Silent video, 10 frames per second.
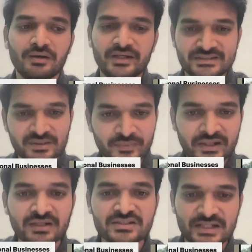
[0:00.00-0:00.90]
it's a
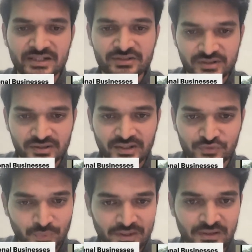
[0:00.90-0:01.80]
bigger challenge
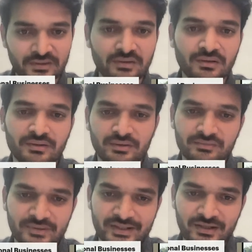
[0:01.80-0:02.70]
as well
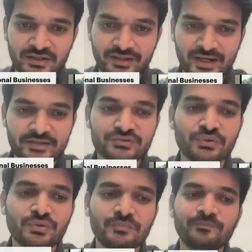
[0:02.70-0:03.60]
directly, right?
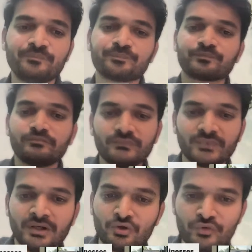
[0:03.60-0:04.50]
So
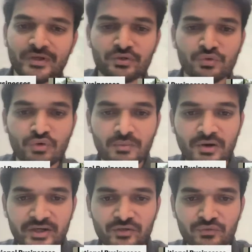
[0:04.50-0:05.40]
a good way to go
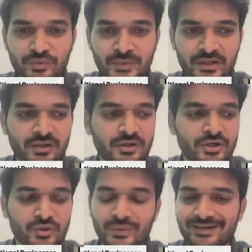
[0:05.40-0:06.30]
about it would be
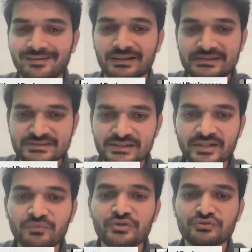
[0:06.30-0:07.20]
to get a
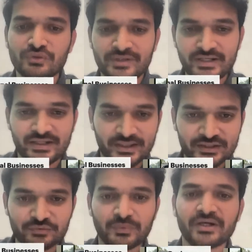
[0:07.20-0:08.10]
consultant who is already an
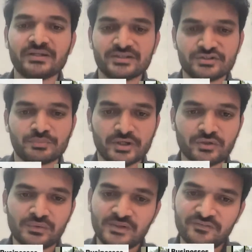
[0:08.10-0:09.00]
expert in this
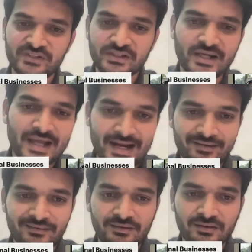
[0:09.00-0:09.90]
particular field
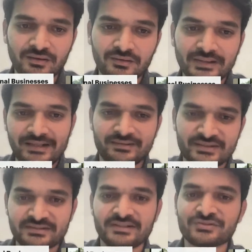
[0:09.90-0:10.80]
and get
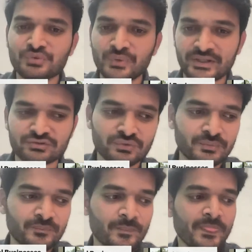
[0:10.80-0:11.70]
these things going. So